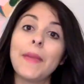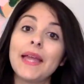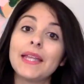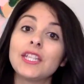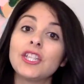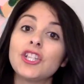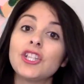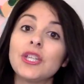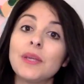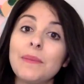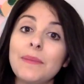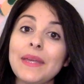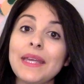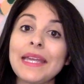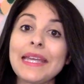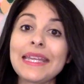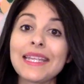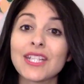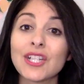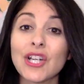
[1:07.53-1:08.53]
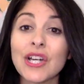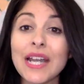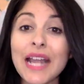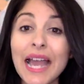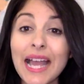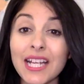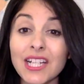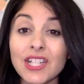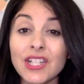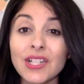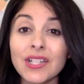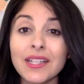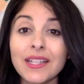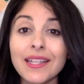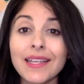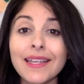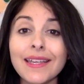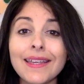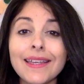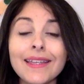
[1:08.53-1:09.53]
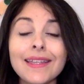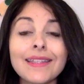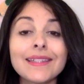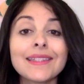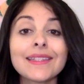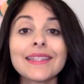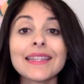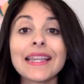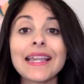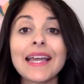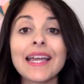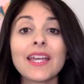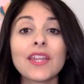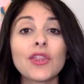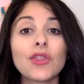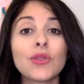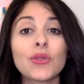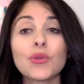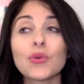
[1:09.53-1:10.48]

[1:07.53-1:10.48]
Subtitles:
And shipping internationally is like